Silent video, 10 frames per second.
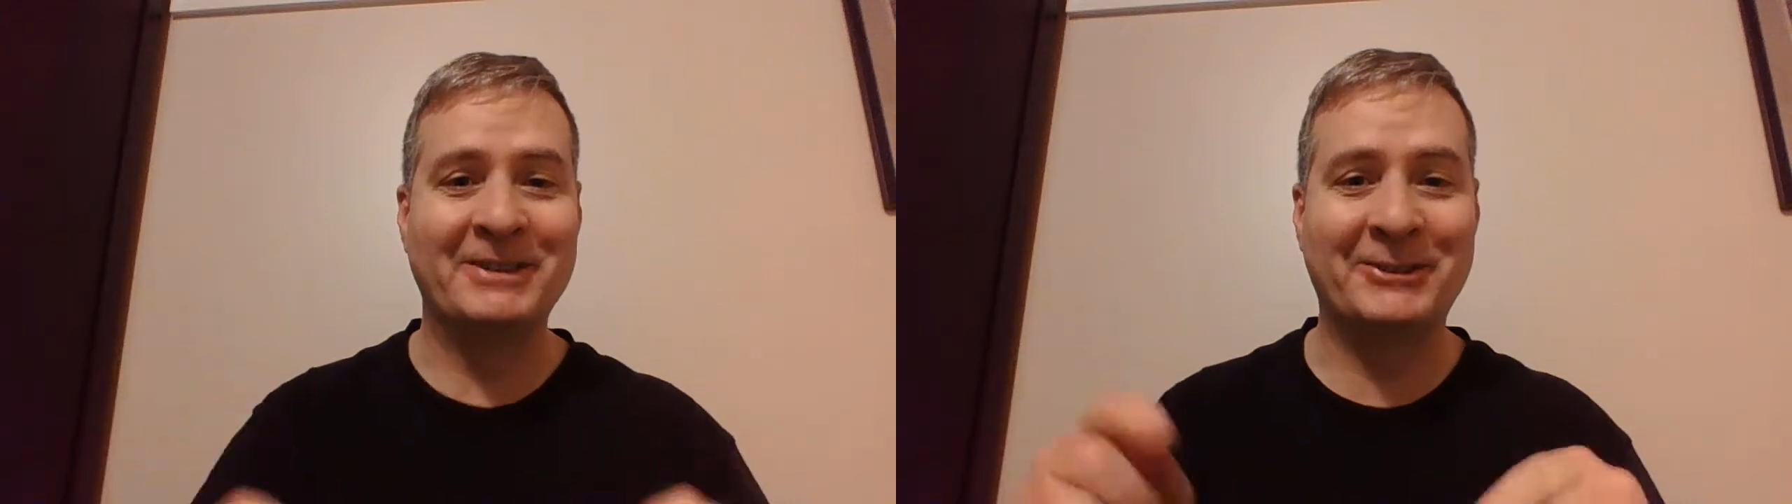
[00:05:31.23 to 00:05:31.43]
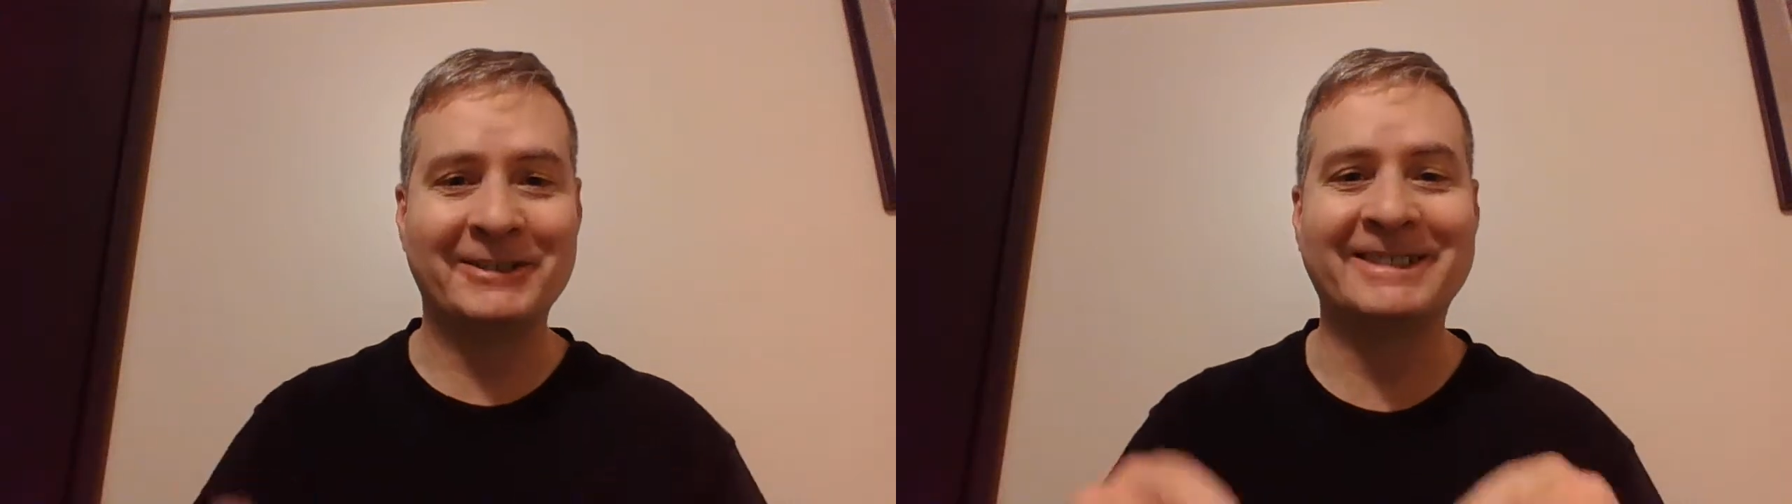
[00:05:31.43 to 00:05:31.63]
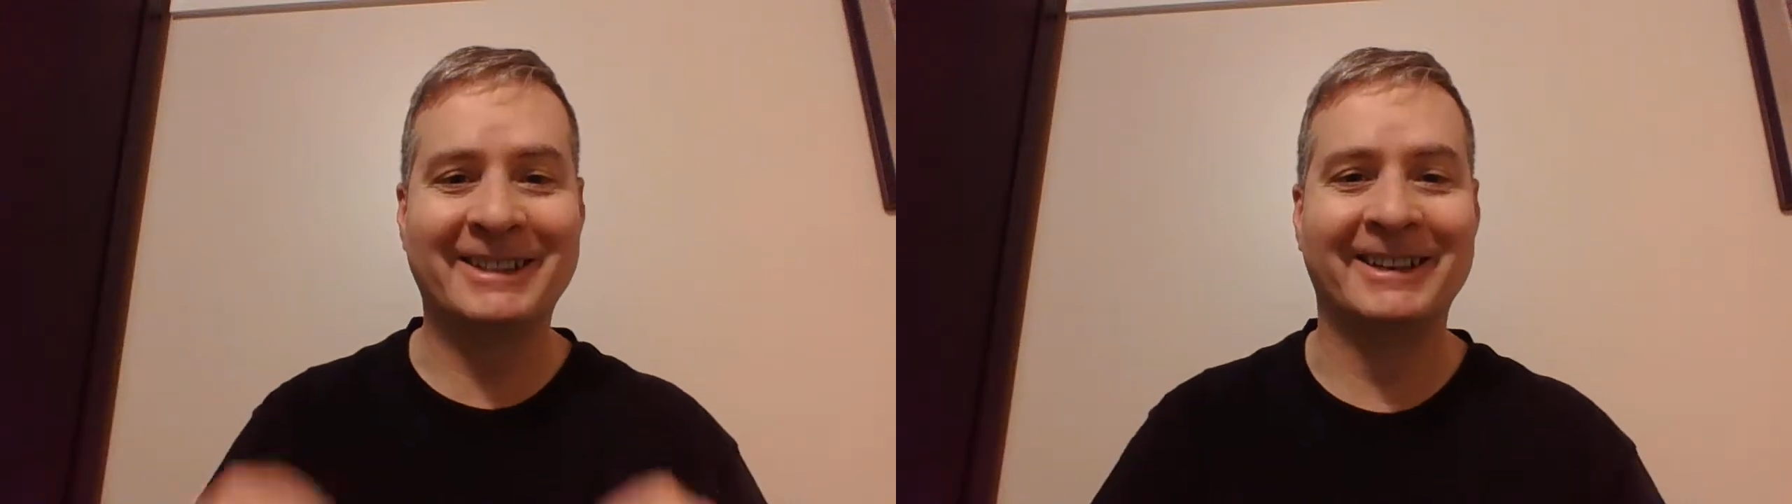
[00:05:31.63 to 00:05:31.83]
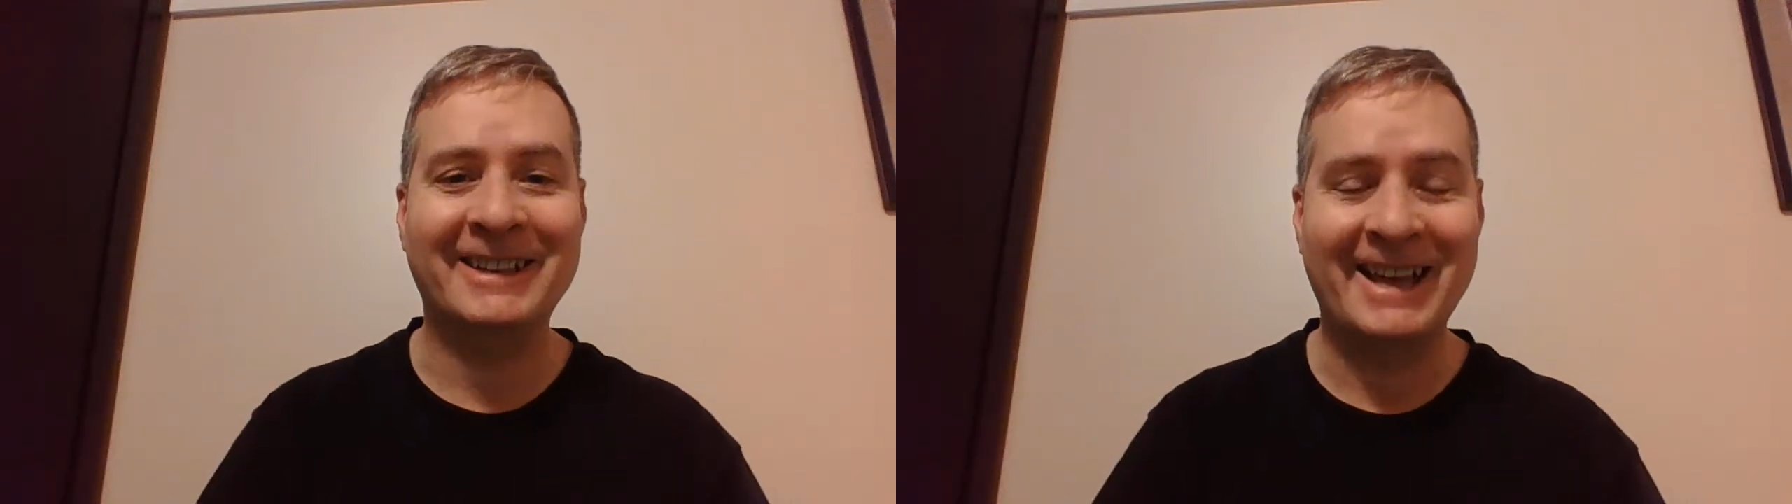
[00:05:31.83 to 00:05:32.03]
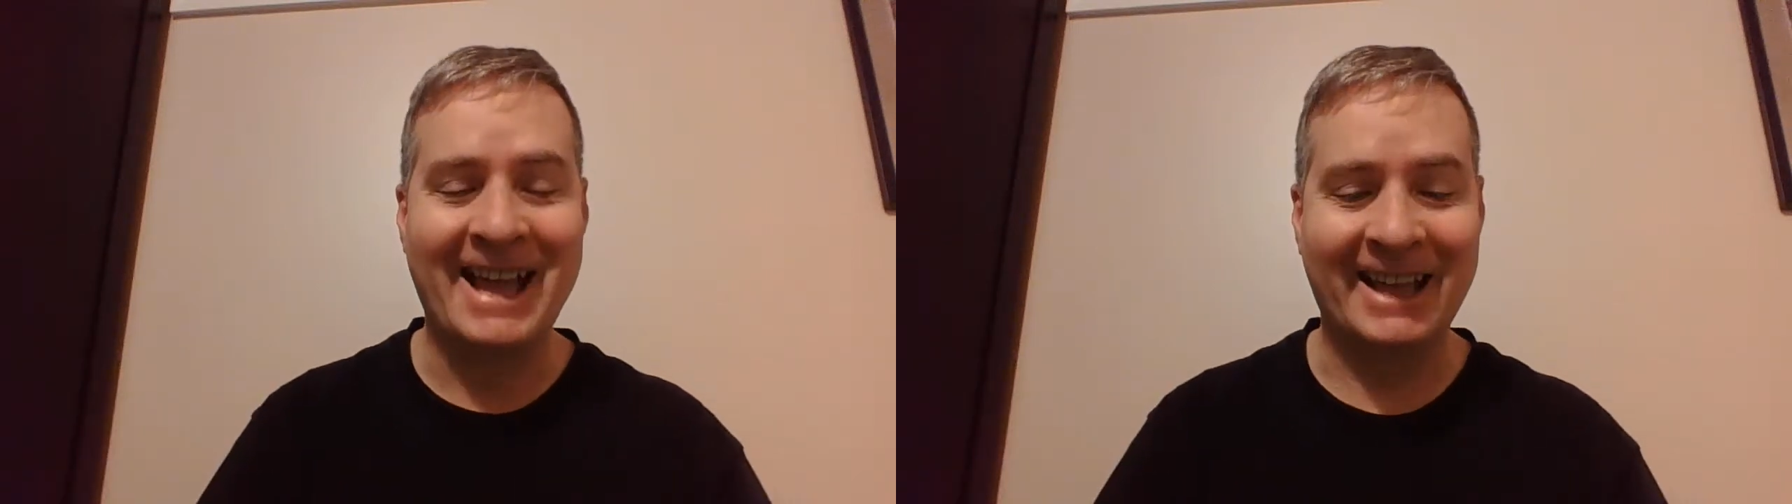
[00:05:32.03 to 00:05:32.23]
shooting
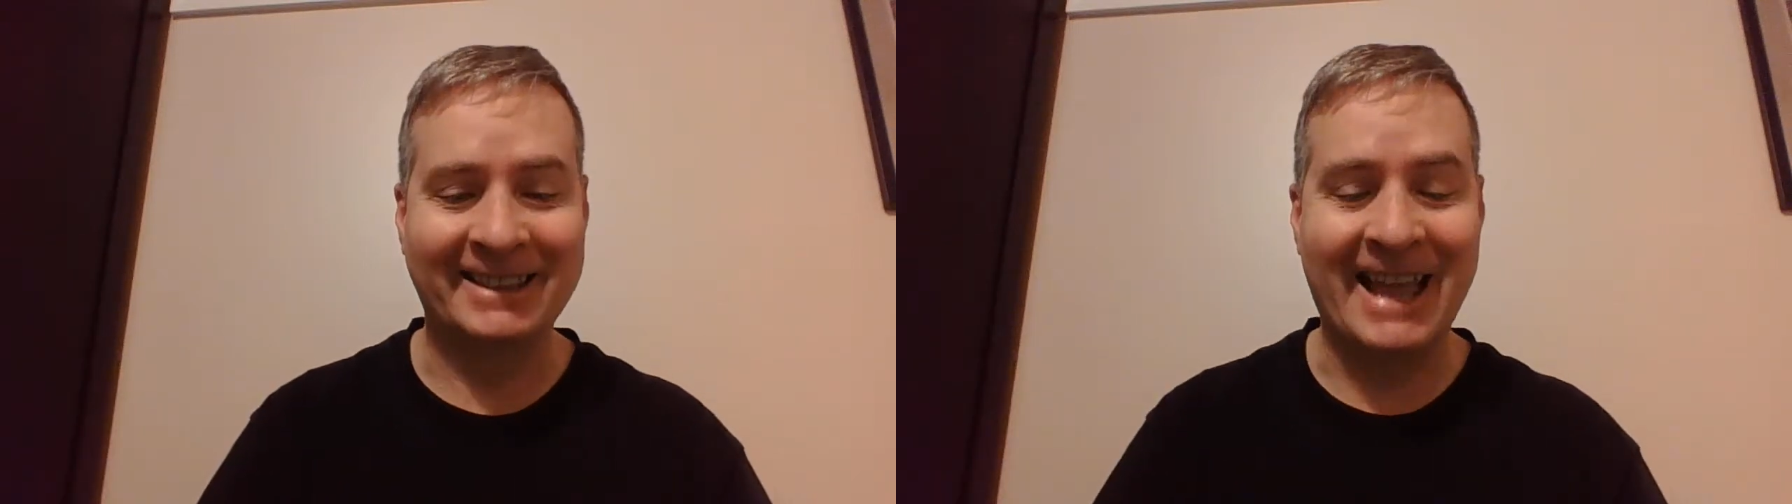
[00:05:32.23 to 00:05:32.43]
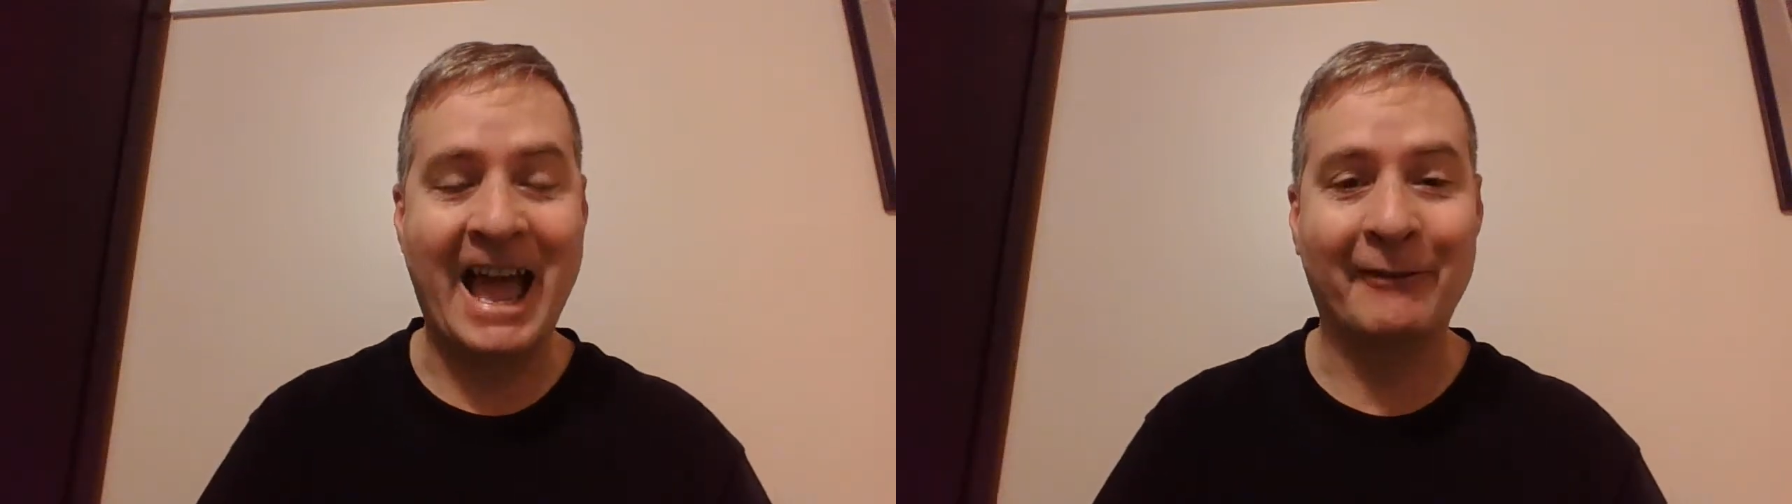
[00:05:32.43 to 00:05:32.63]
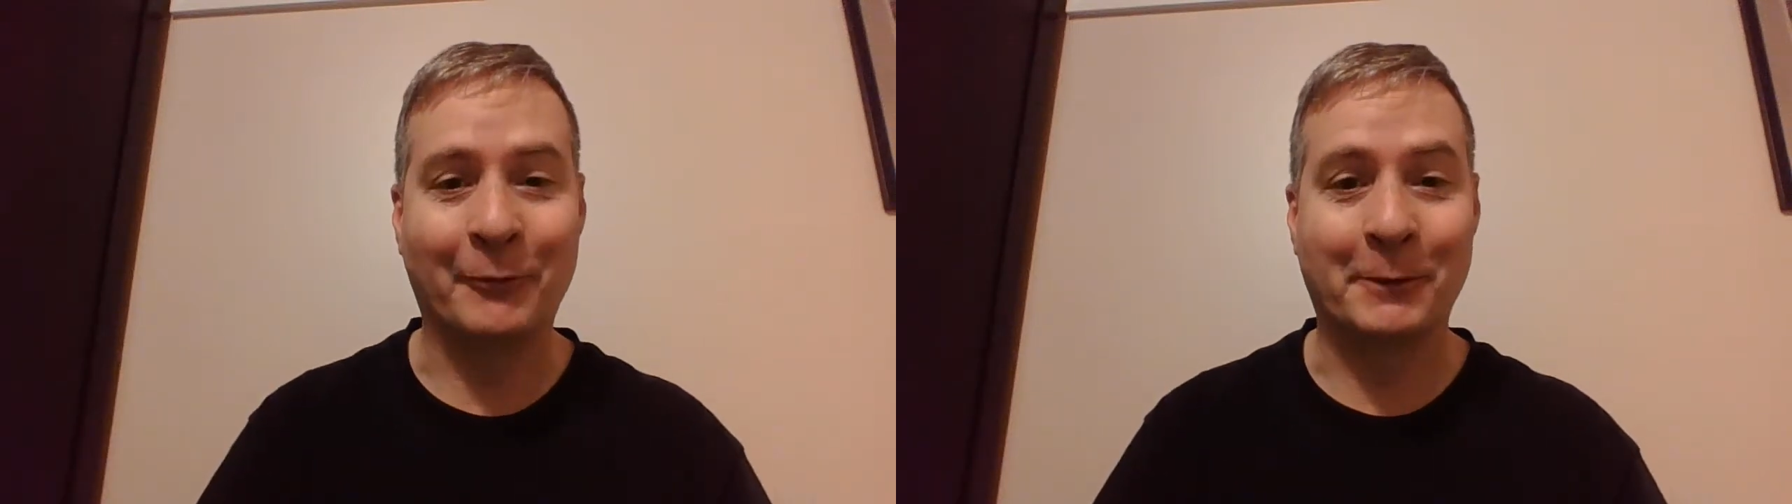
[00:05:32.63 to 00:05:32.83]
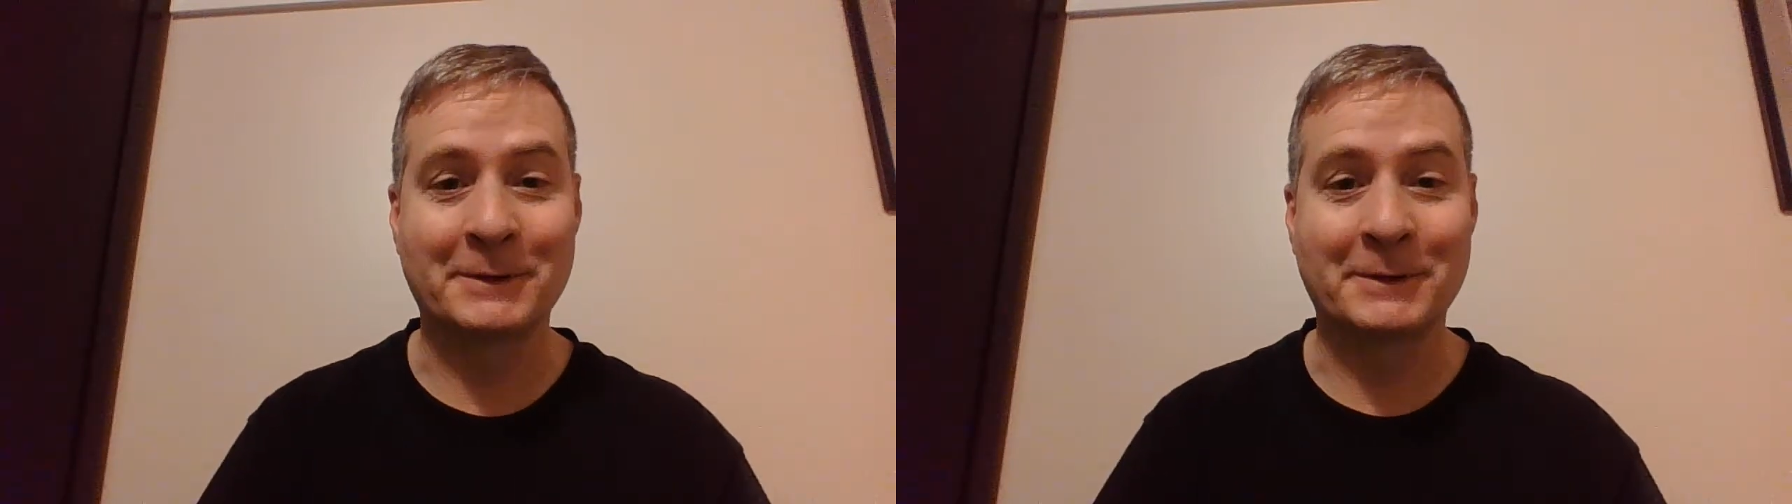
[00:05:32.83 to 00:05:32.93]
at the half orc.